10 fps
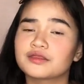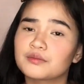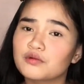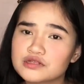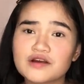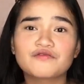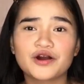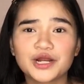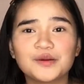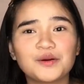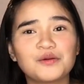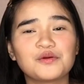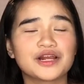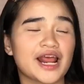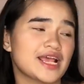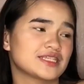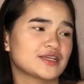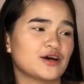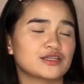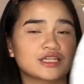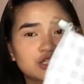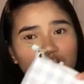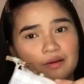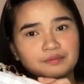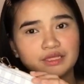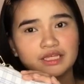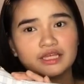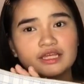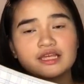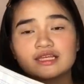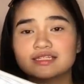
The most affordable one I saw at Shopee.